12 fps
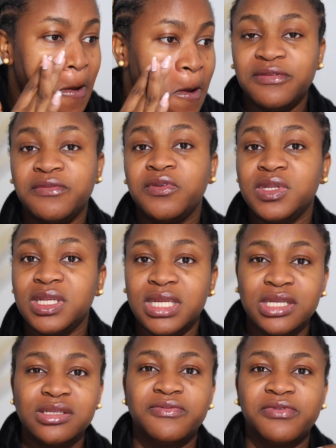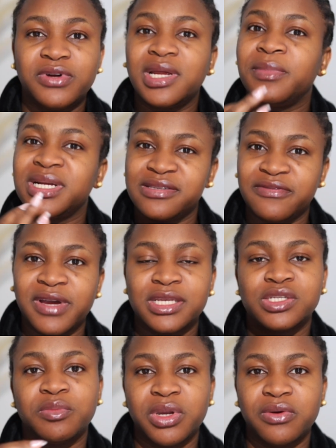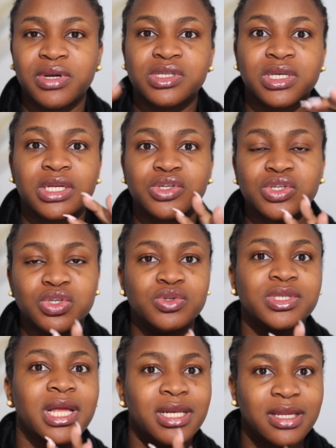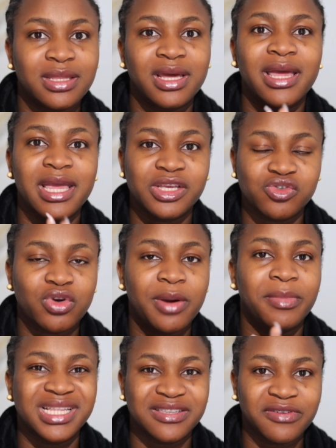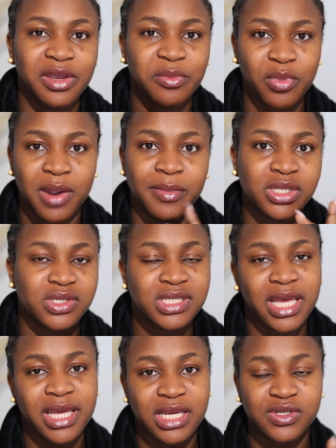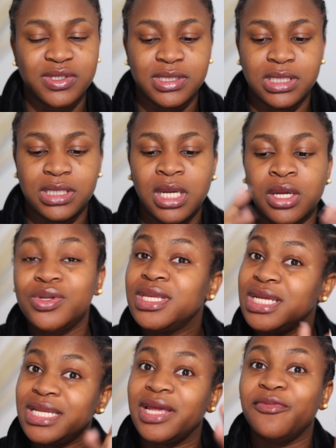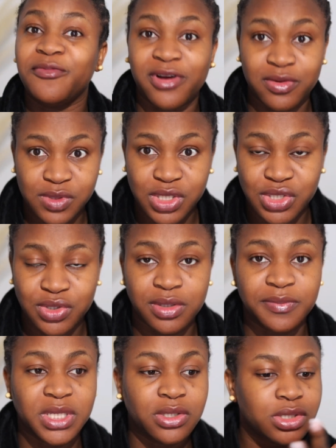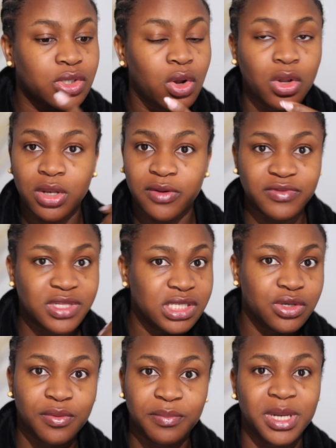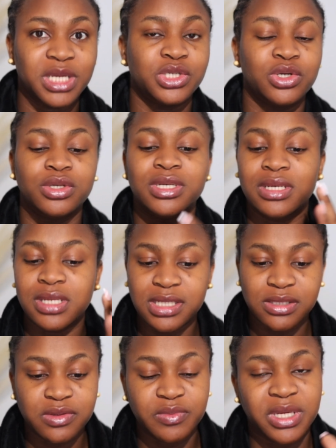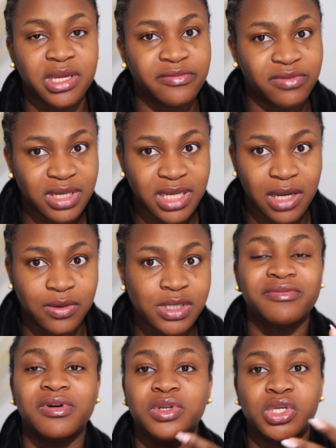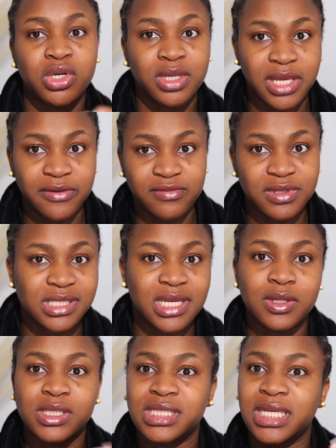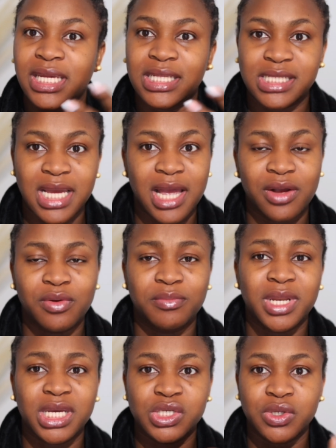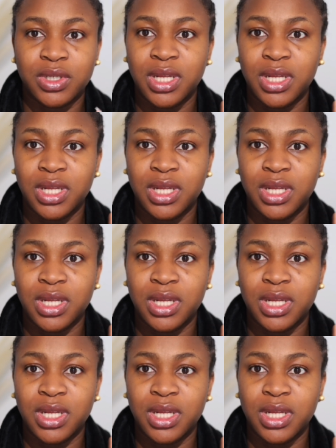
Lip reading: if you feel the need to further mattify some areas, you can just use another extra mattifying primer just like I just did. You need a foundation because all of this complexion needs to be evened out. Foundation evens out the entire complexion.